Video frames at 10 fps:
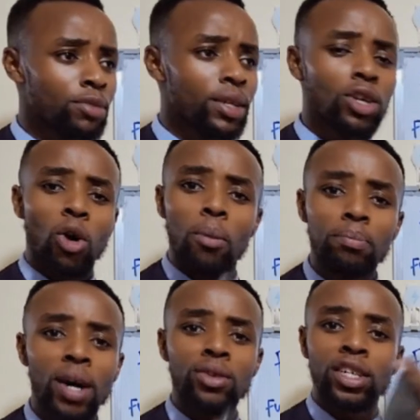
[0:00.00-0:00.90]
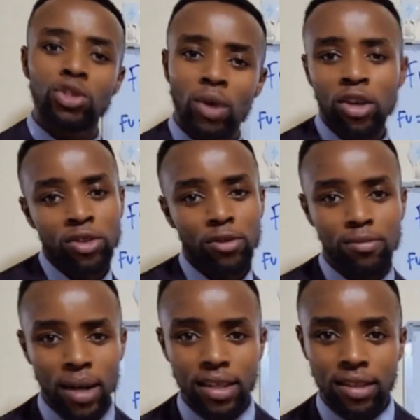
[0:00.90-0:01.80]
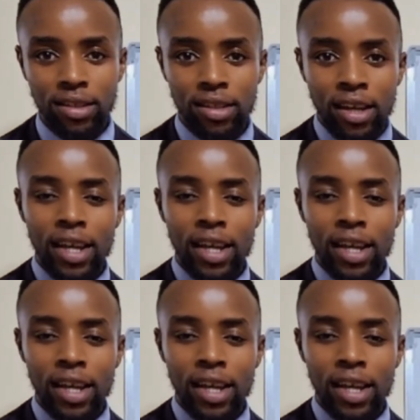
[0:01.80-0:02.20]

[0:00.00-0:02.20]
has been compounded to a lot of money.